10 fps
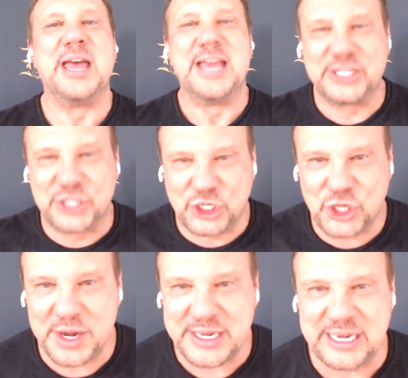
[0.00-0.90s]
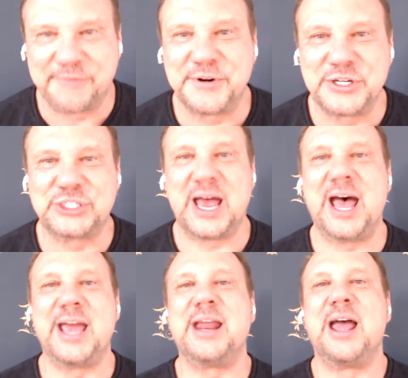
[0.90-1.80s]
is to show a different
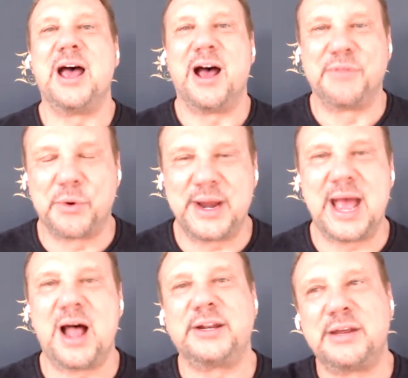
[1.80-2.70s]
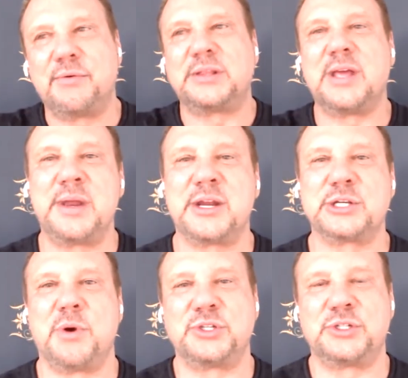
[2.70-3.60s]
side of the reality of what they've been
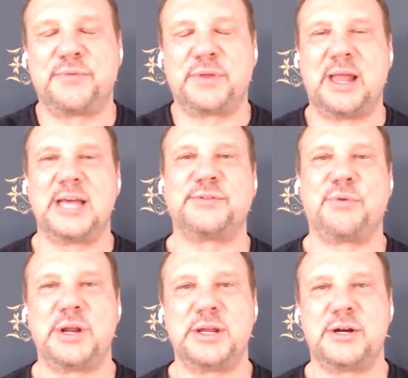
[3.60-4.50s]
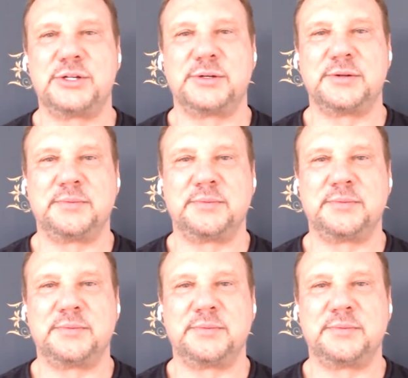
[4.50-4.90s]
exposed to for the last 40 years.